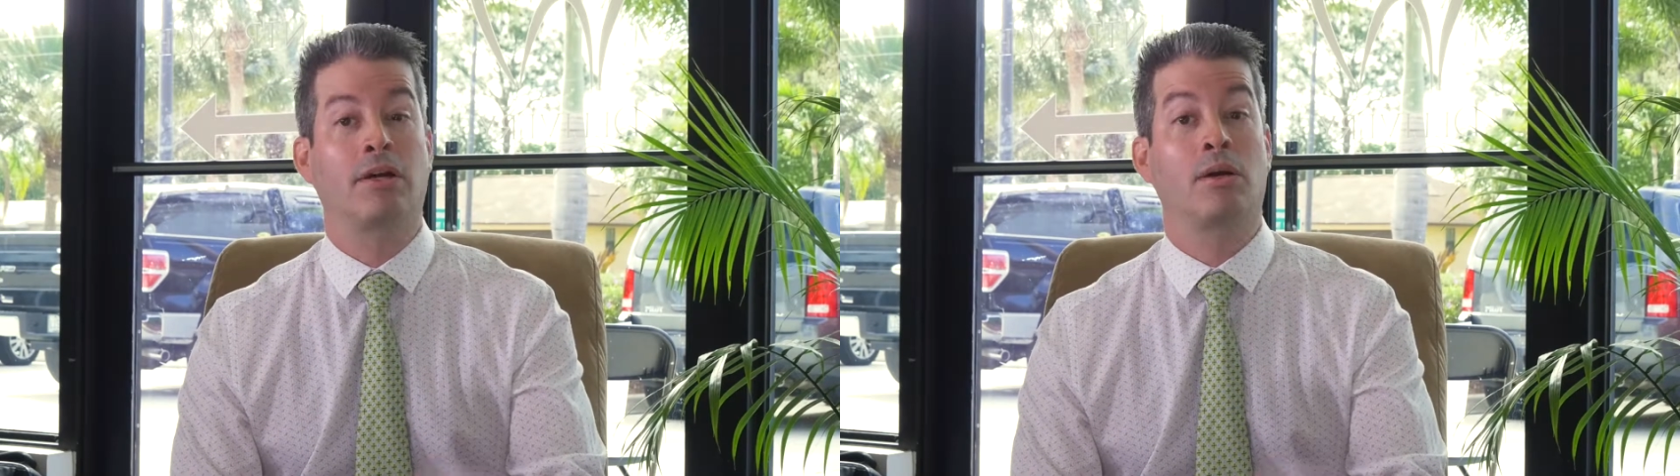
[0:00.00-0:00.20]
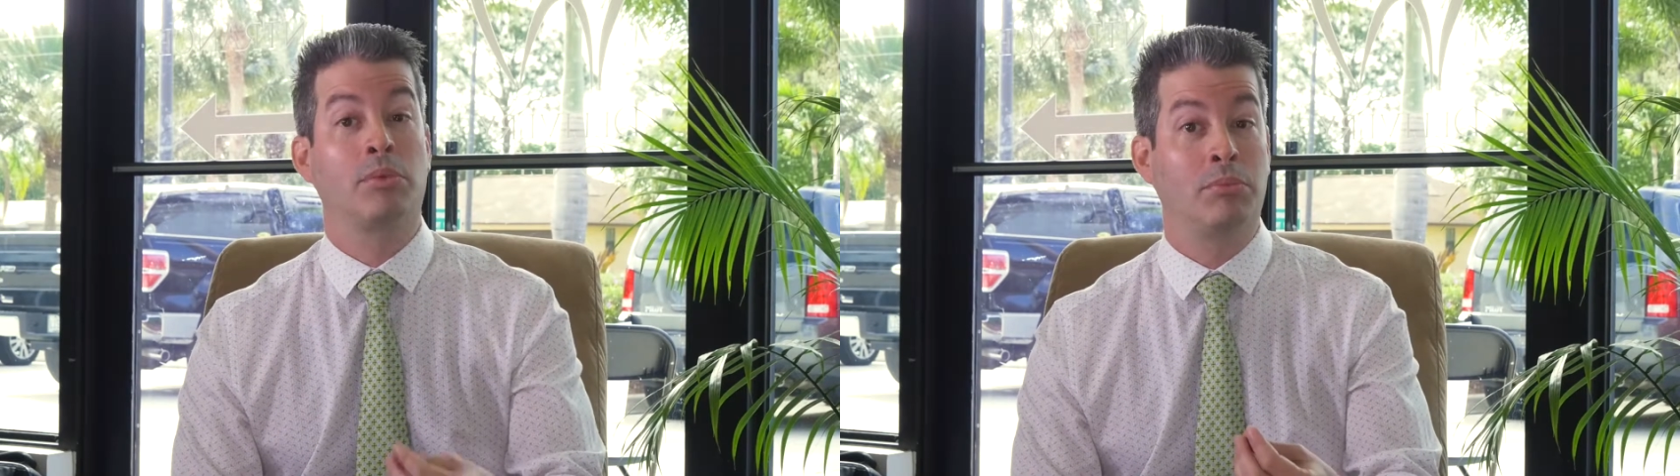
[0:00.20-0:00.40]

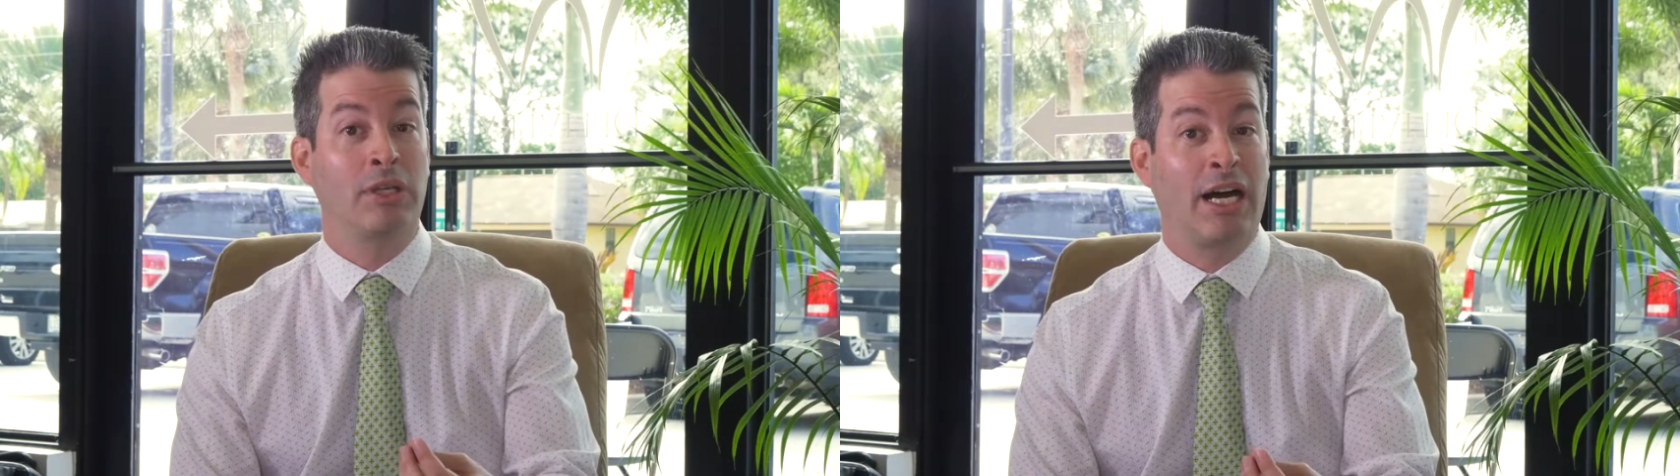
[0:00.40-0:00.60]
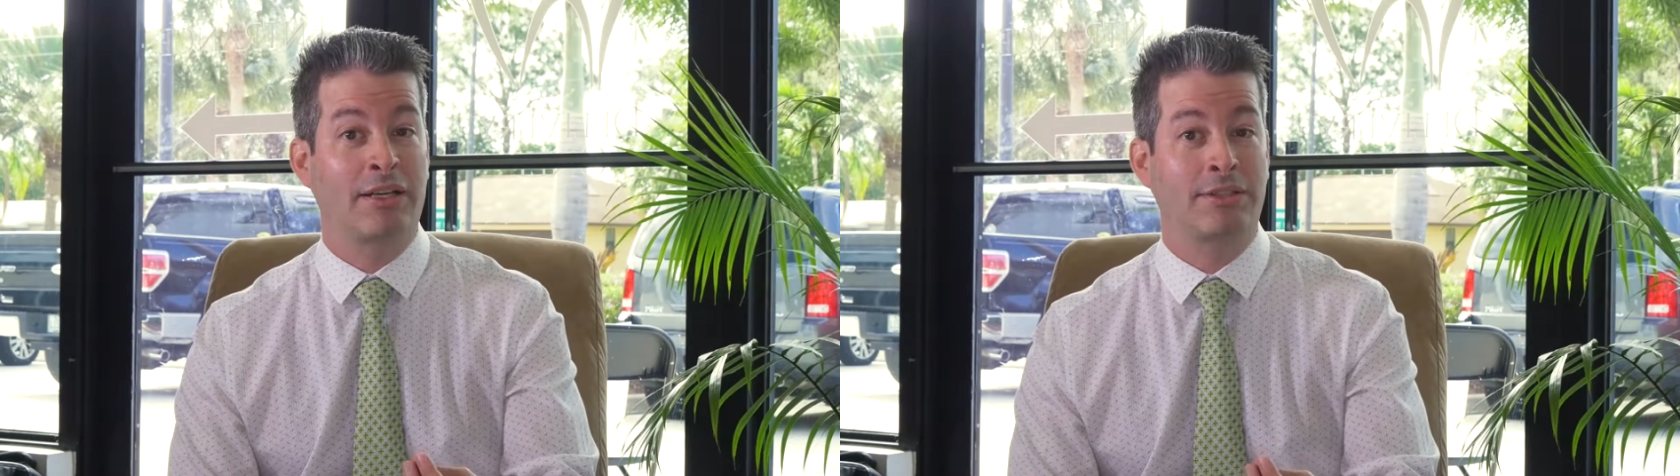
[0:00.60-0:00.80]
carbon
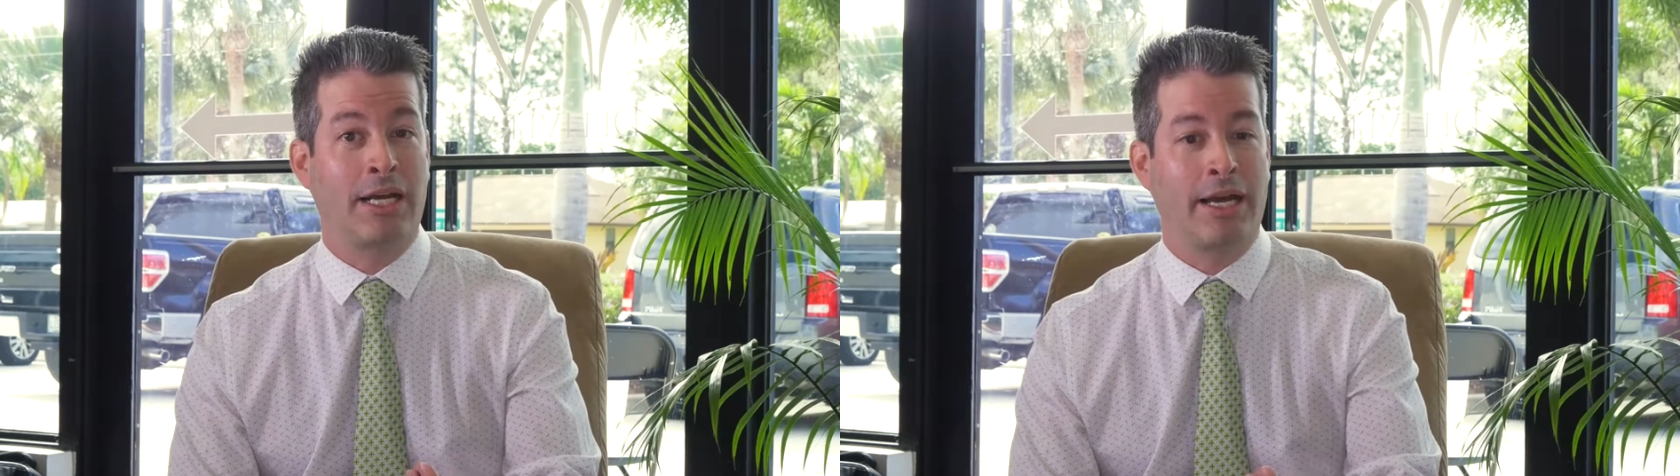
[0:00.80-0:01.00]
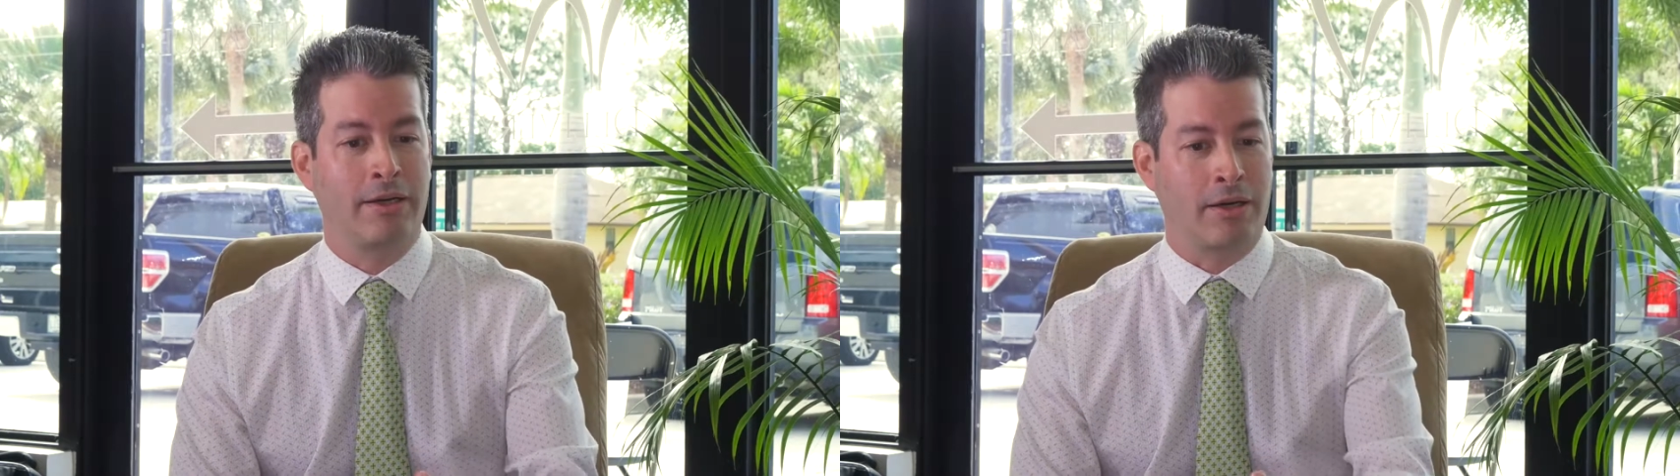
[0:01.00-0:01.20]
monoxide,